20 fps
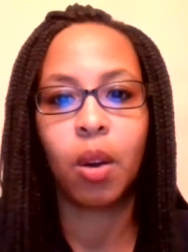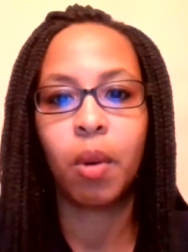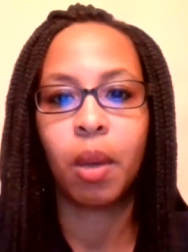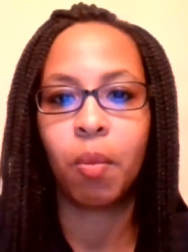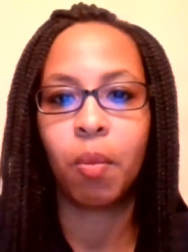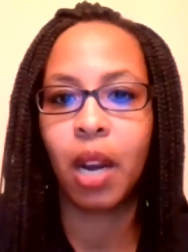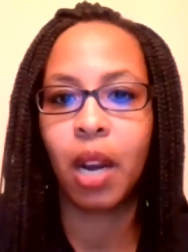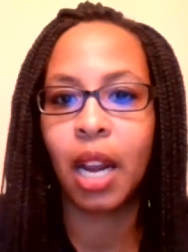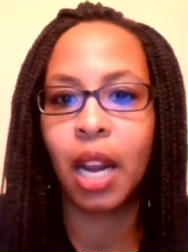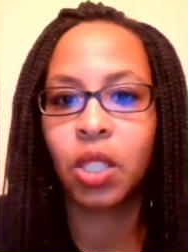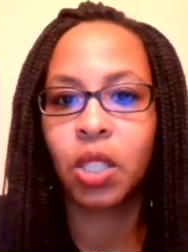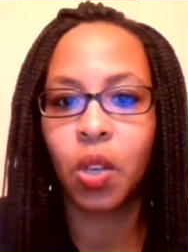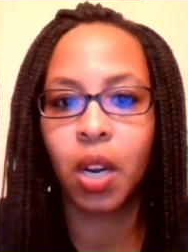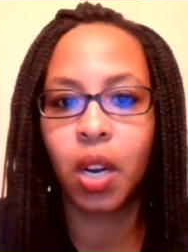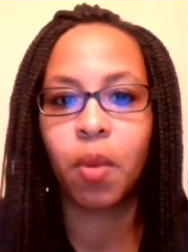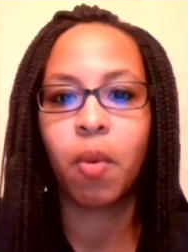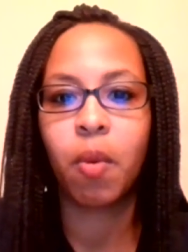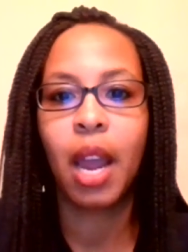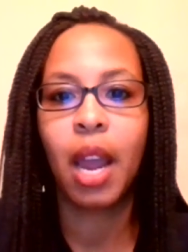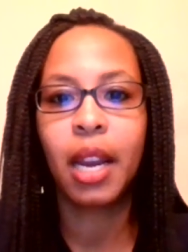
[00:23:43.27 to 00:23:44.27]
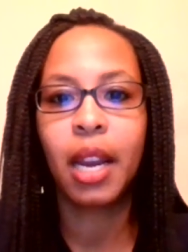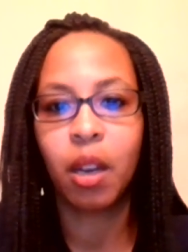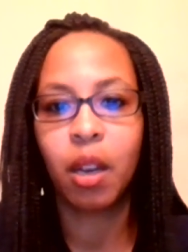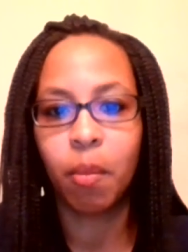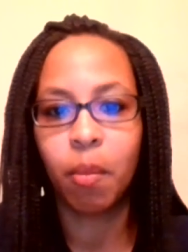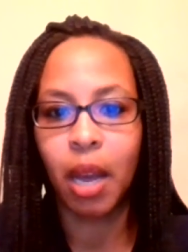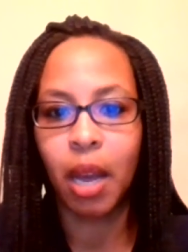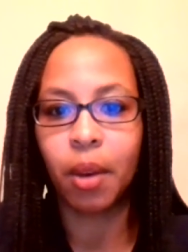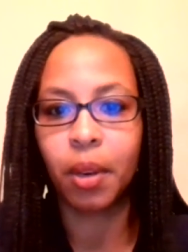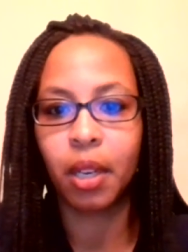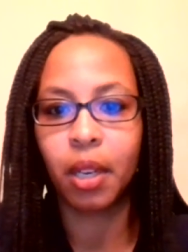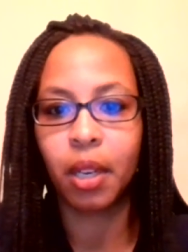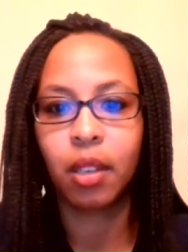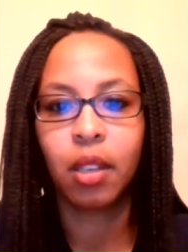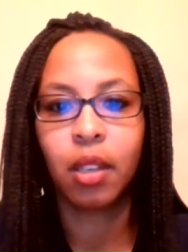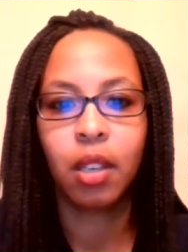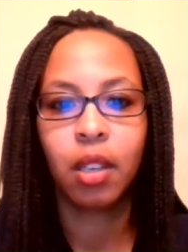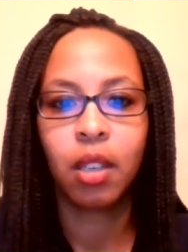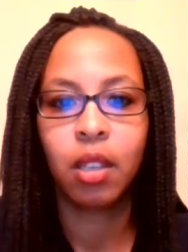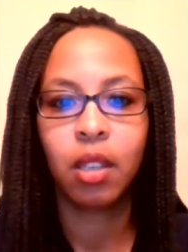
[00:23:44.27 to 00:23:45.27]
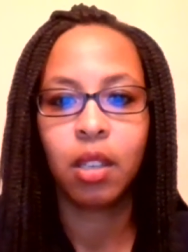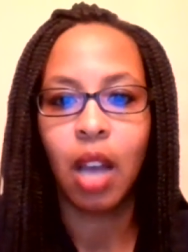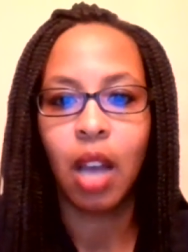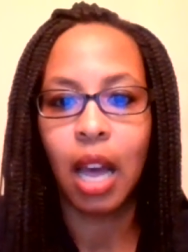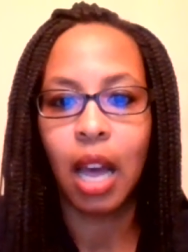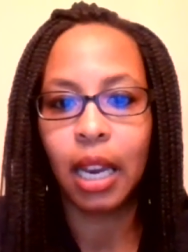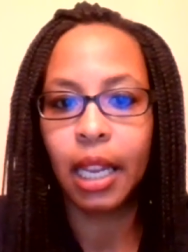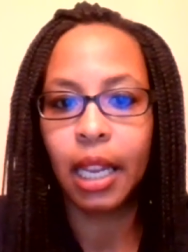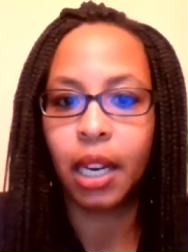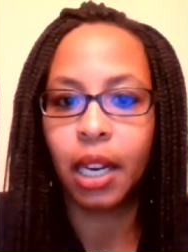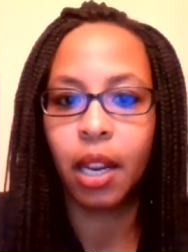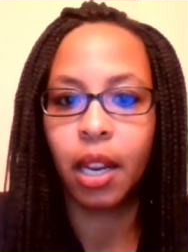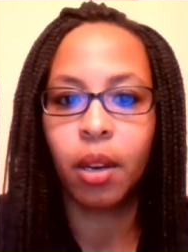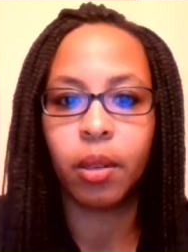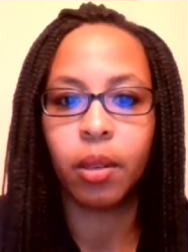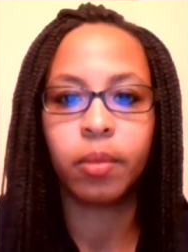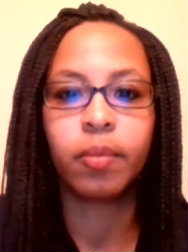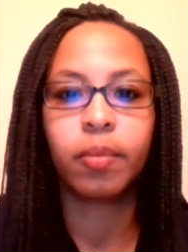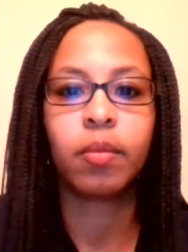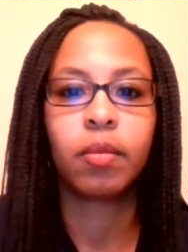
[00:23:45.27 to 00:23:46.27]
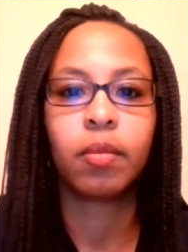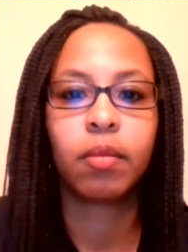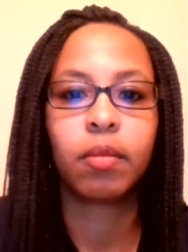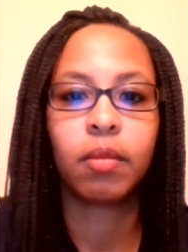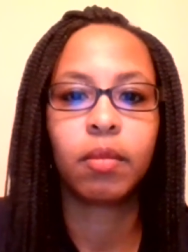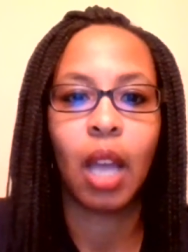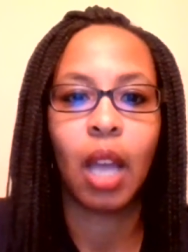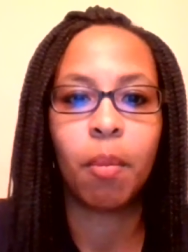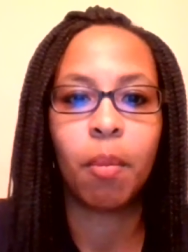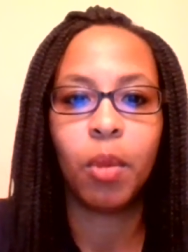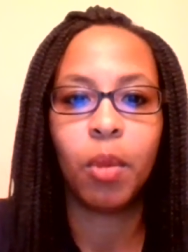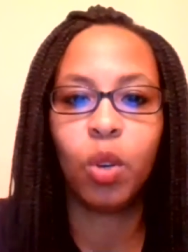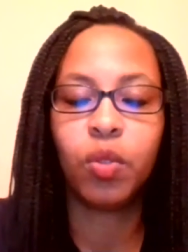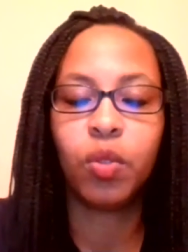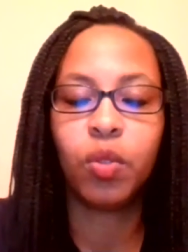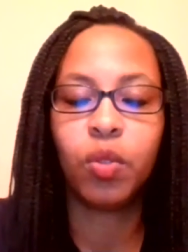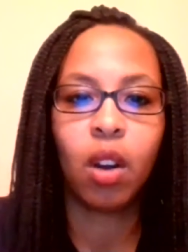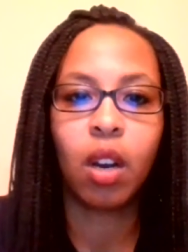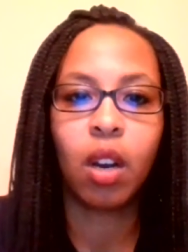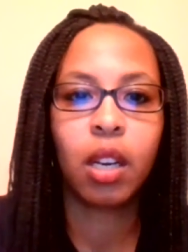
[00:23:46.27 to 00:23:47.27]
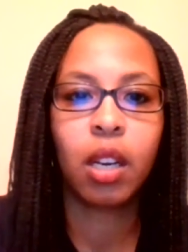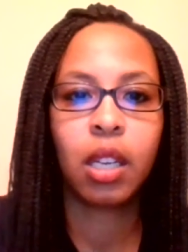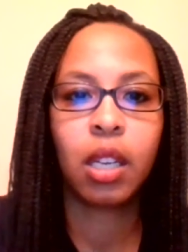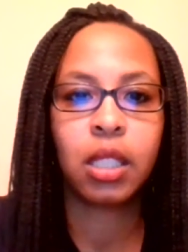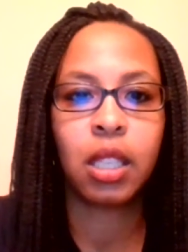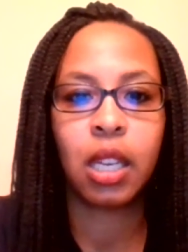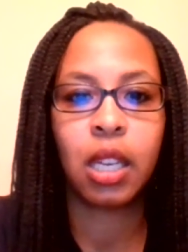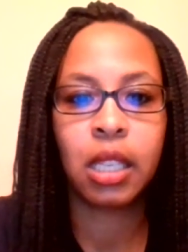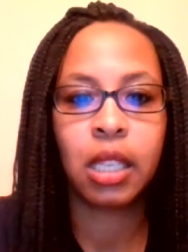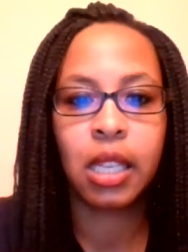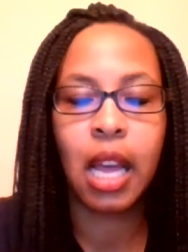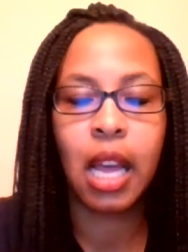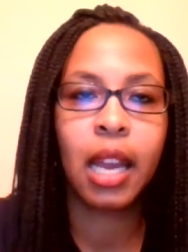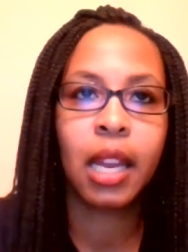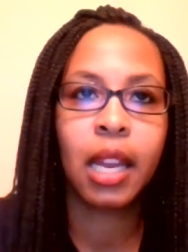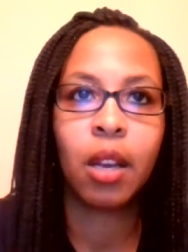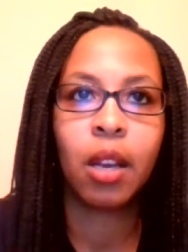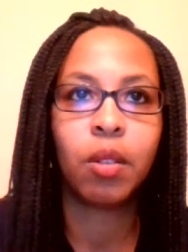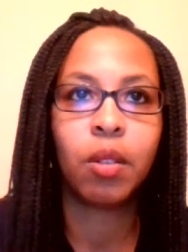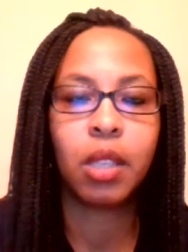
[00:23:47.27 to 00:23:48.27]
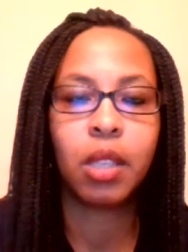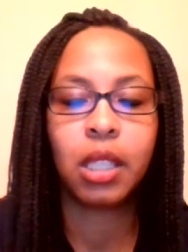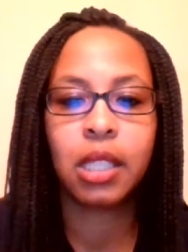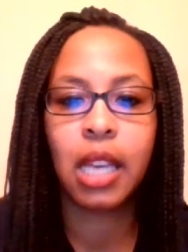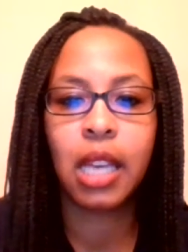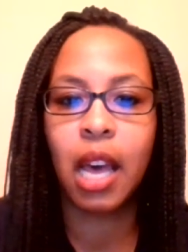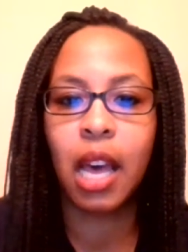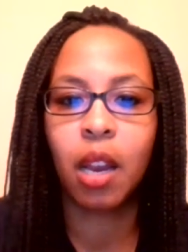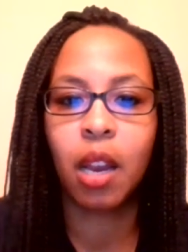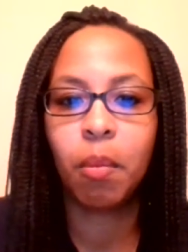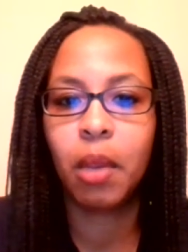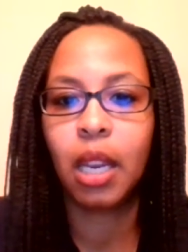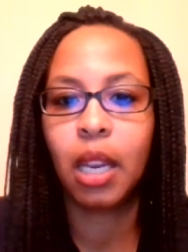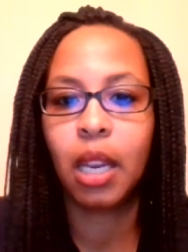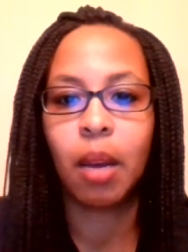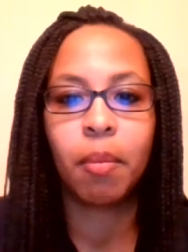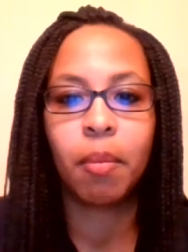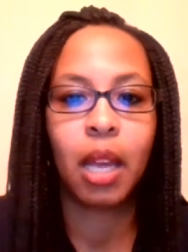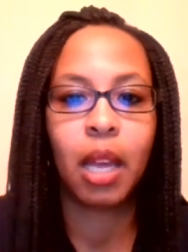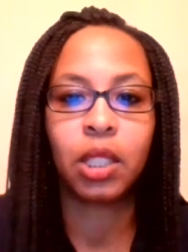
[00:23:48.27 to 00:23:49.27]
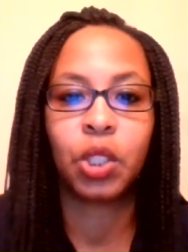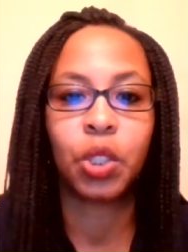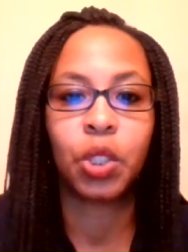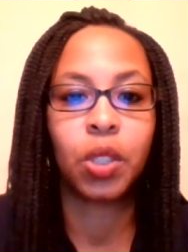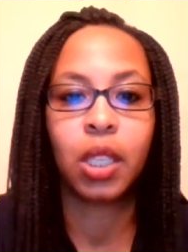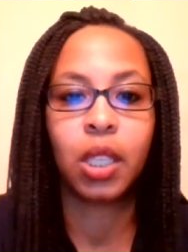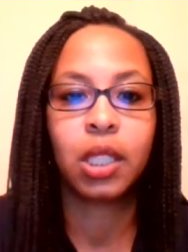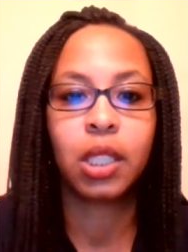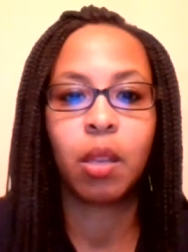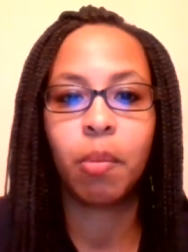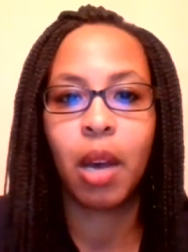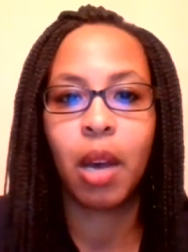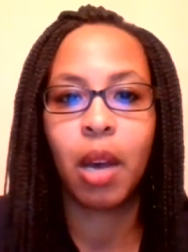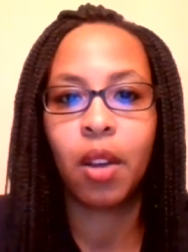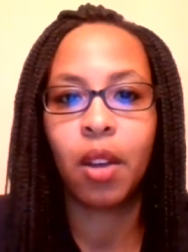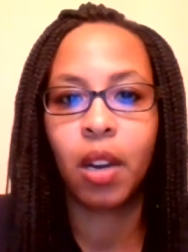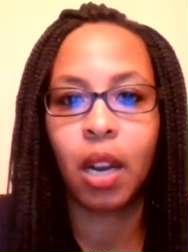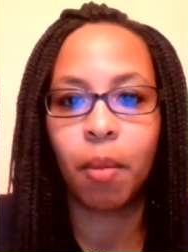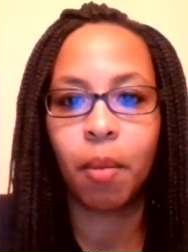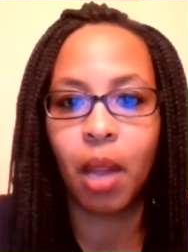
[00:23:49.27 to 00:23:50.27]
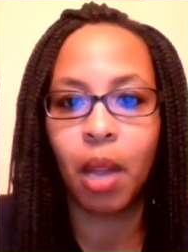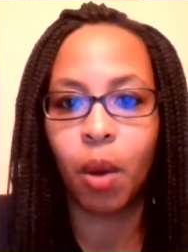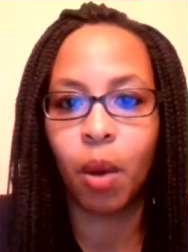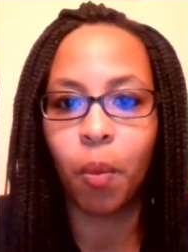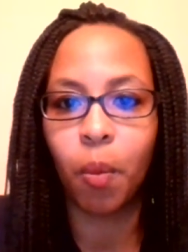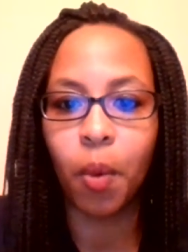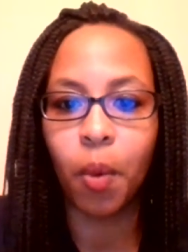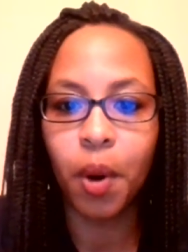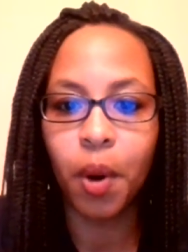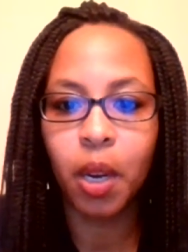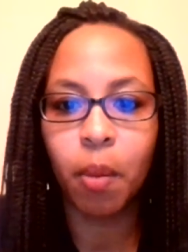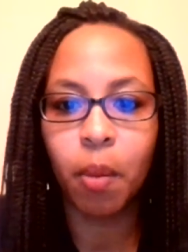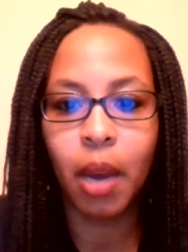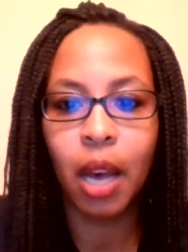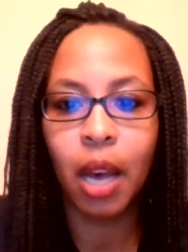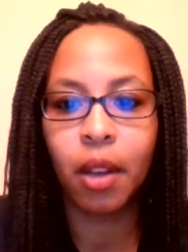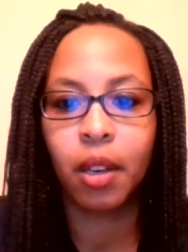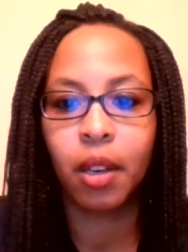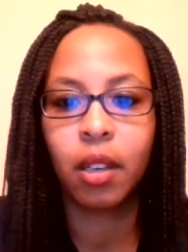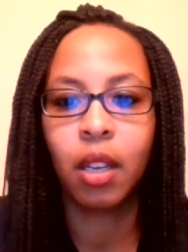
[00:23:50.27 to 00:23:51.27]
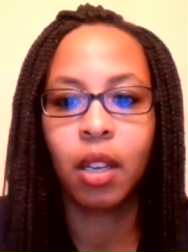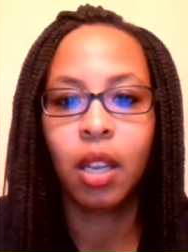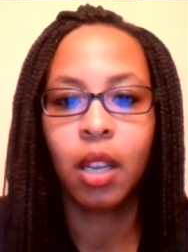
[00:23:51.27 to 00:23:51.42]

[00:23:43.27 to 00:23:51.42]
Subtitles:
And when I started writing about it, I let it go. I moved on. It's not held inside of me. I'm not stressed about it. I'm not worried about it.